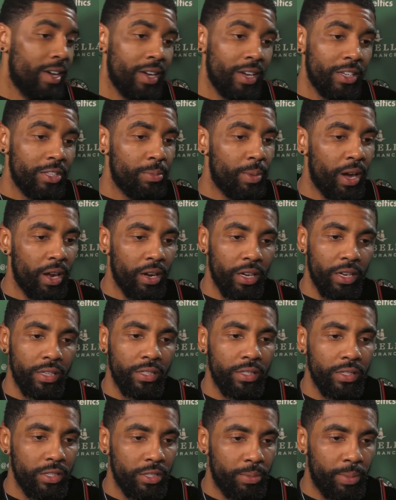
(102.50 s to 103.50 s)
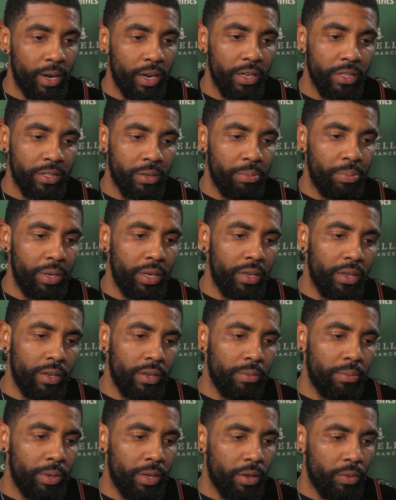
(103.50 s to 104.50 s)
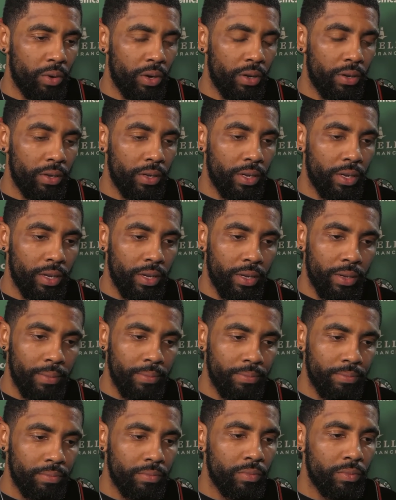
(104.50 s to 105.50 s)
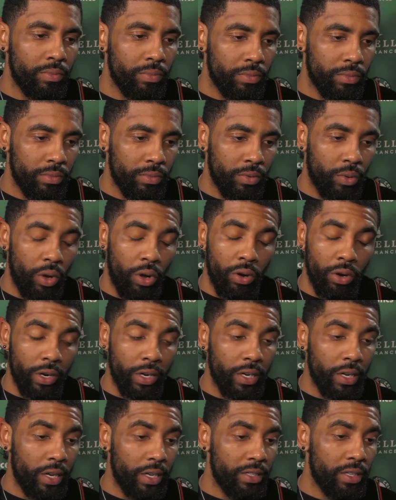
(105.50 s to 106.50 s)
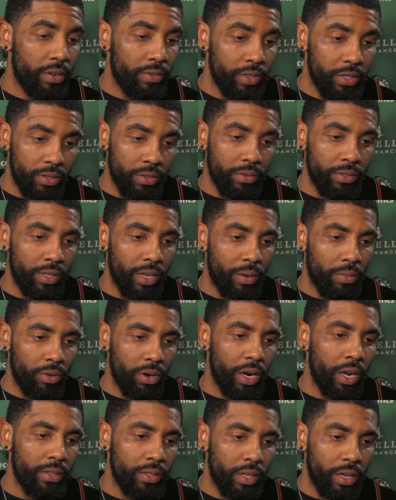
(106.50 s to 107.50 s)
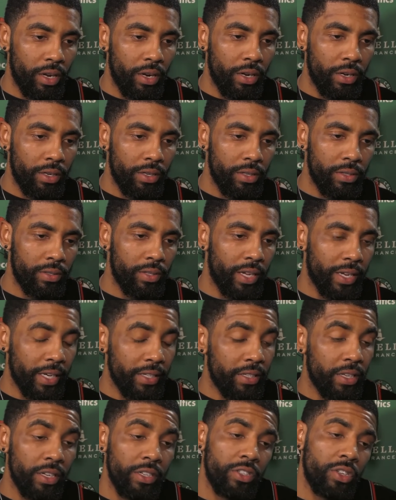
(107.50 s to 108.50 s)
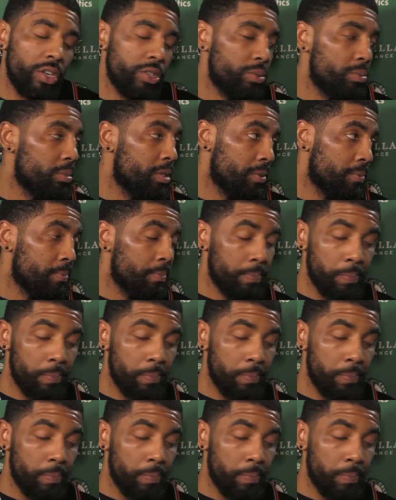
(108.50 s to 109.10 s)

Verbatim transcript: It's about us, and it's about us competing and being well, um, well organized every single time we're out there. And like I said, it starts with me.